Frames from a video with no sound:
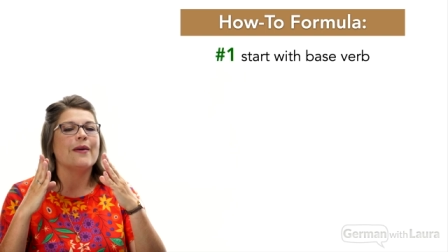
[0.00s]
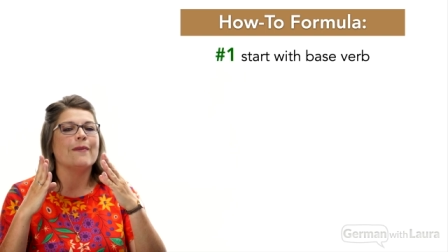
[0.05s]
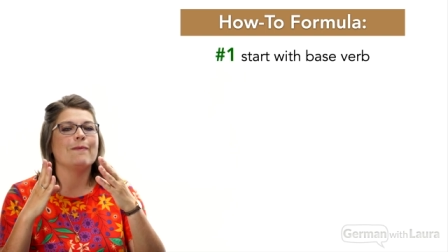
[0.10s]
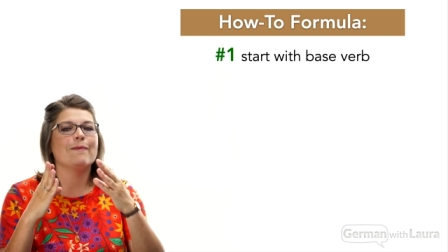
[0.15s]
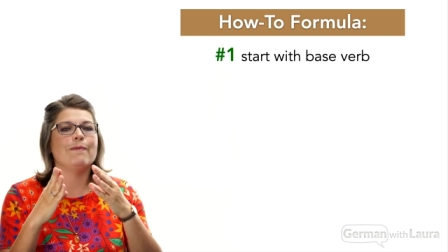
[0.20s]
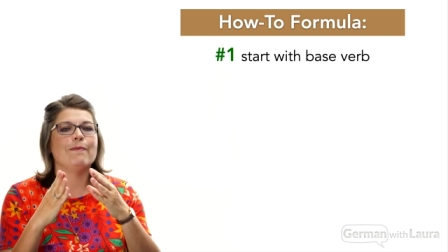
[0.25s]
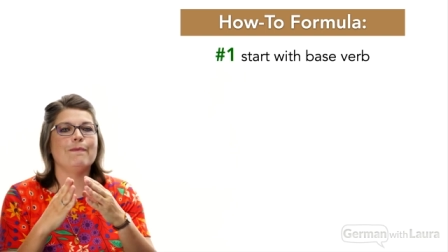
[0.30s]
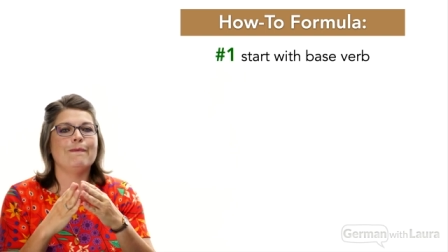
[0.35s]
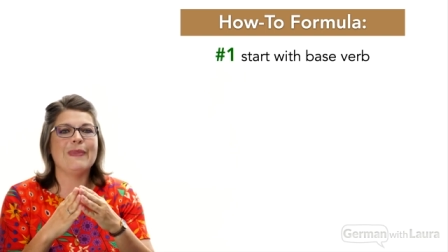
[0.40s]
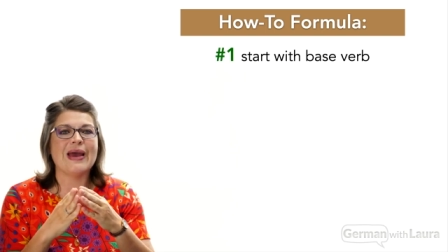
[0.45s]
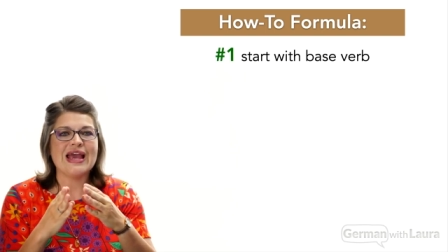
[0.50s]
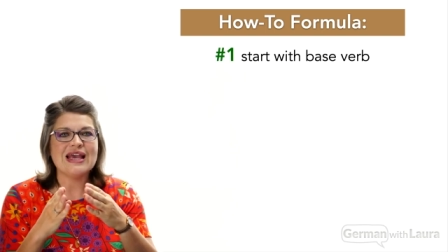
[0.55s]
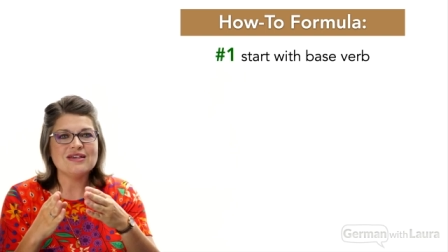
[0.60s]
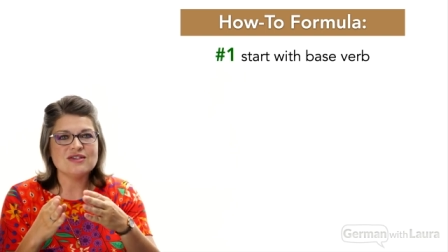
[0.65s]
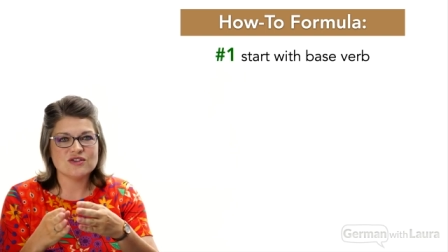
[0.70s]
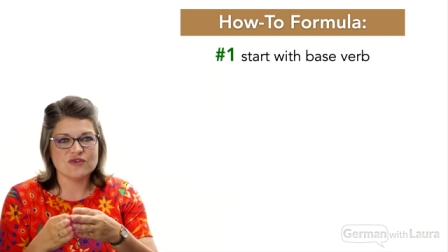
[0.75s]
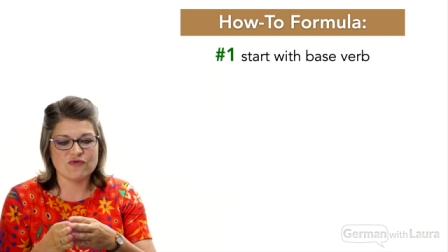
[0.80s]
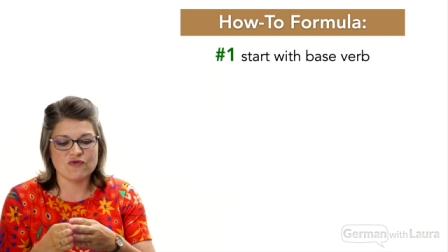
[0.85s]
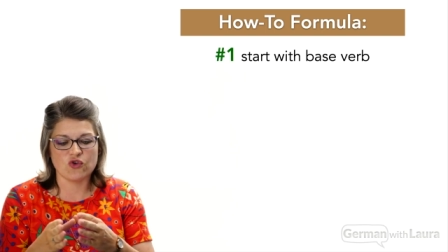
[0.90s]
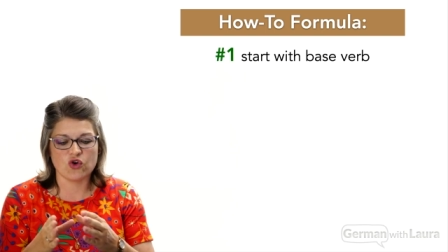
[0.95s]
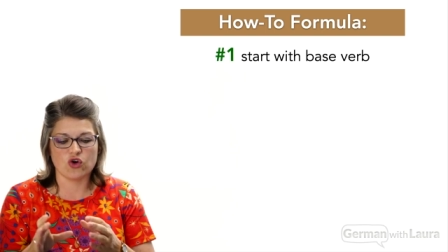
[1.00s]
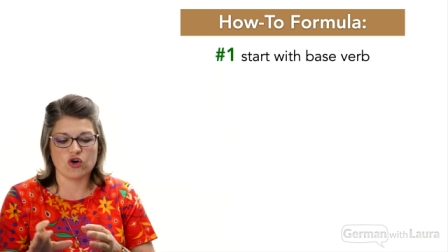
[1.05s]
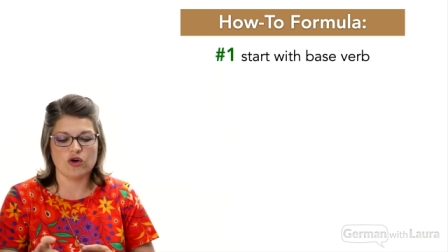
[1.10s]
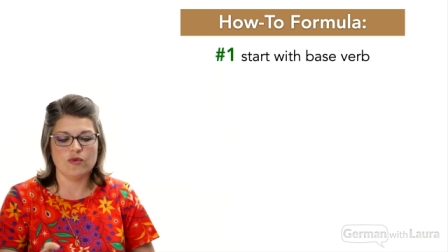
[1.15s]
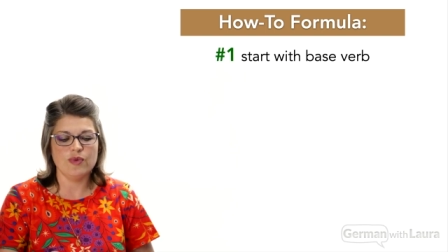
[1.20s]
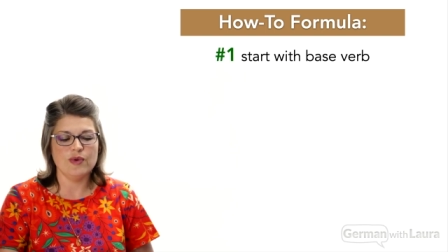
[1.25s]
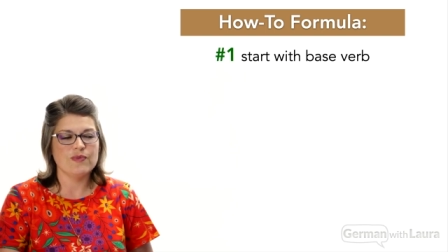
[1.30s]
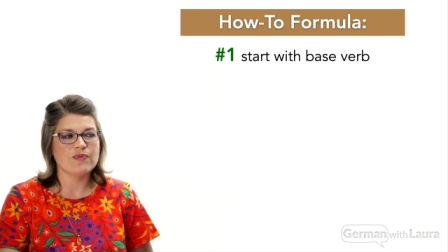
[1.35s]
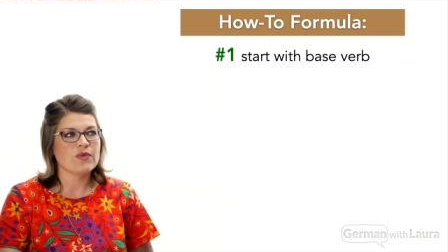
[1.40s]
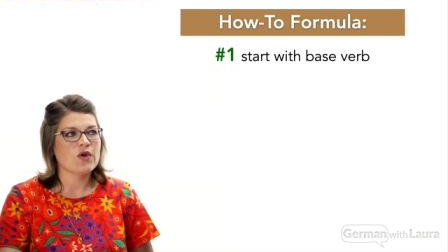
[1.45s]
base
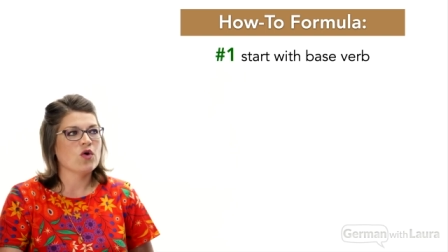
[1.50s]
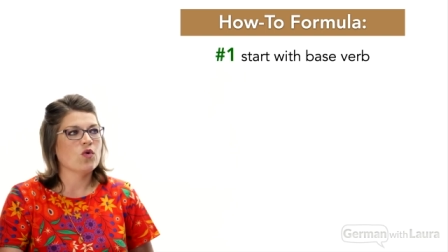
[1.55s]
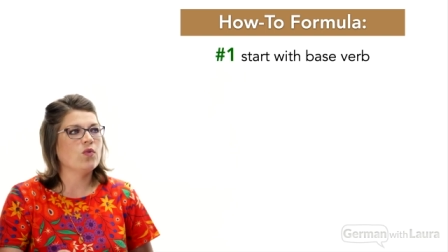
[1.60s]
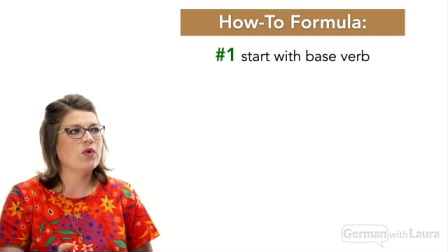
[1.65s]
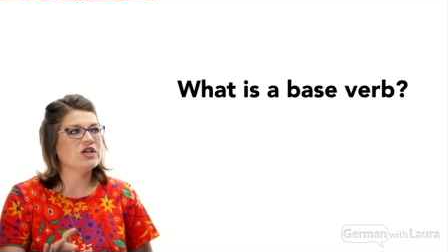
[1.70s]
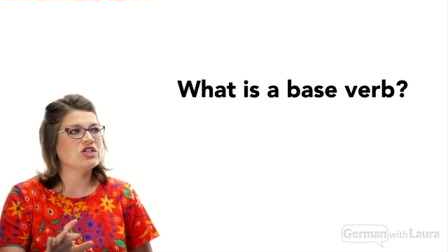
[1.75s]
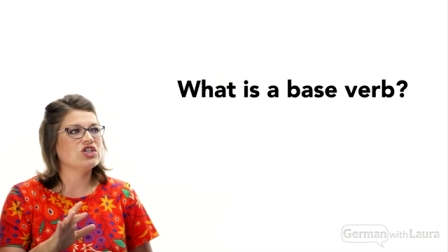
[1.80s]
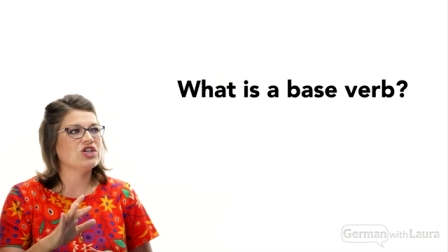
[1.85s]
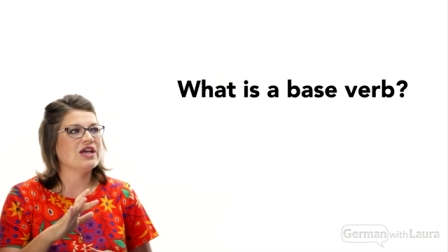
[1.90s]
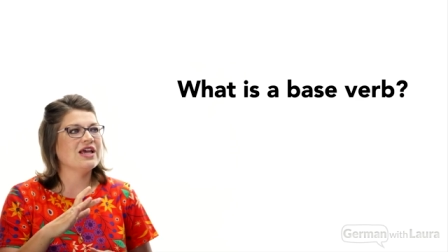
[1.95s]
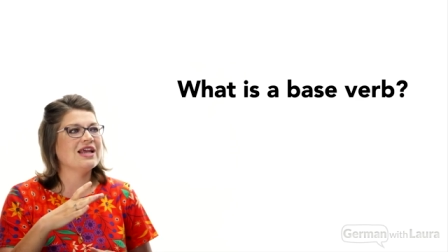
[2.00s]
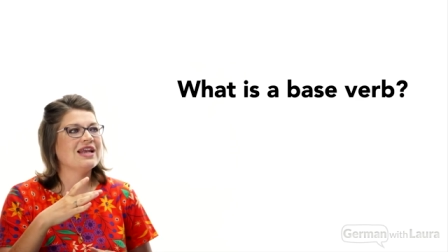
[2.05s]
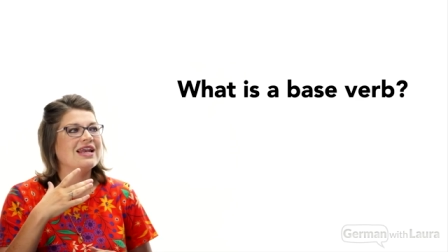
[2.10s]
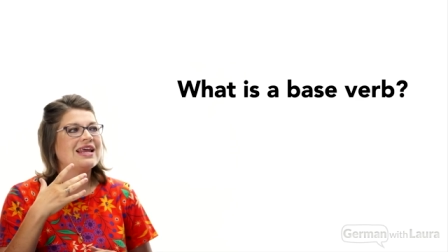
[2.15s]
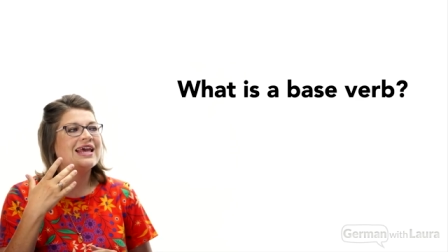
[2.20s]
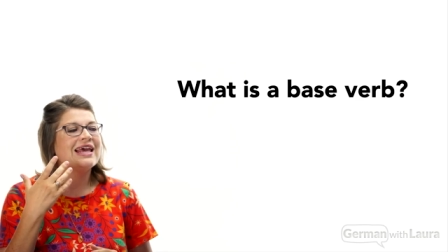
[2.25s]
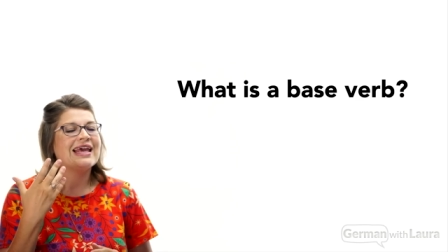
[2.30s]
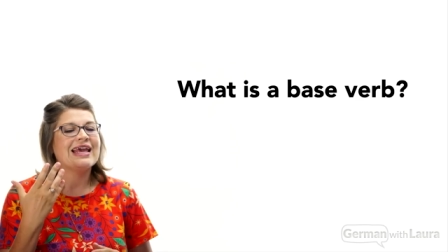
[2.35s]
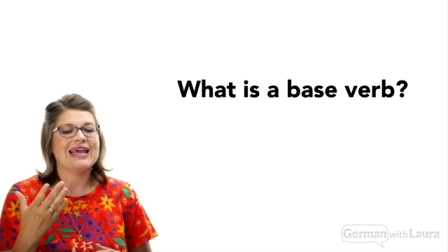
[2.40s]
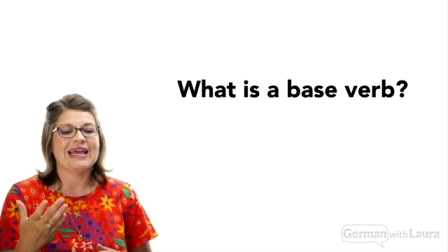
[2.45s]
verb, which in